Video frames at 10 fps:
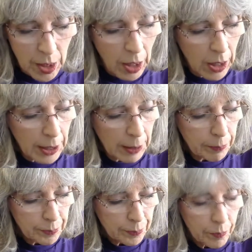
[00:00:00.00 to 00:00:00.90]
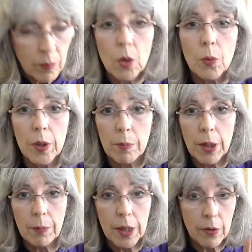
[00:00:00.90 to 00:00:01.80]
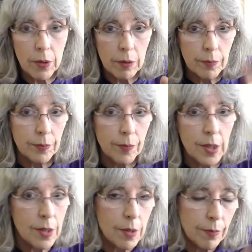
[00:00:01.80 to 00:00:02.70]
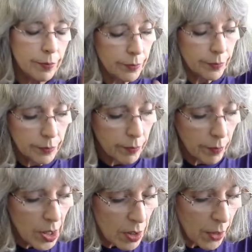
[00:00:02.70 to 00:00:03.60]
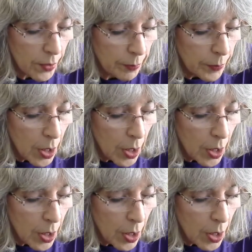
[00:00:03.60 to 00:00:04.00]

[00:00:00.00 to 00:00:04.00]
Don't worry about me either. It's nothing.